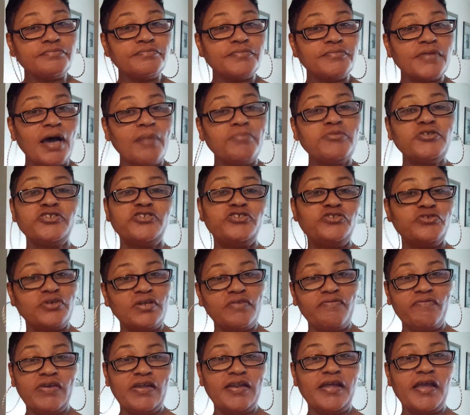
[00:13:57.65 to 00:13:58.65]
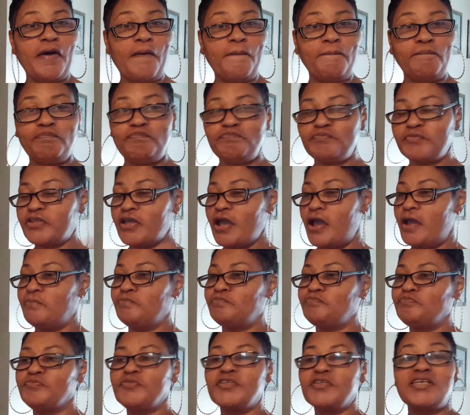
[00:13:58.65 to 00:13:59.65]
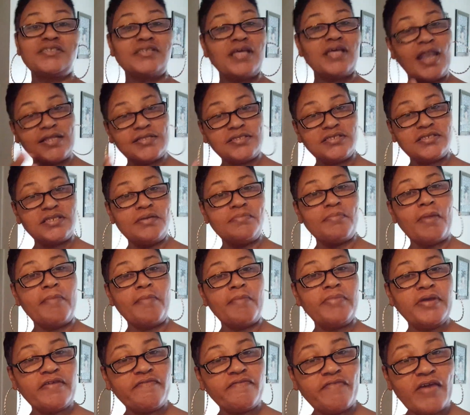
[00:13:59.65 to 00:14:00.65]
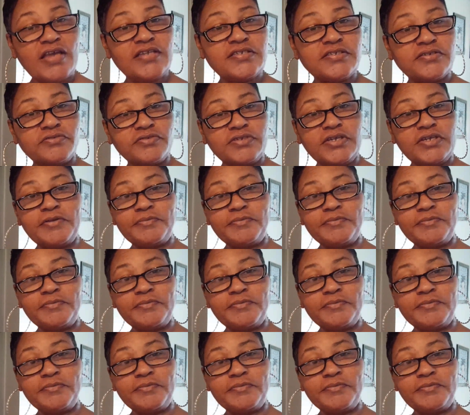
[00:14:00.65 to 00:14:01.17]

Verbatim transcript: I'm just doing a video, okay? Because I like to see my big face on here.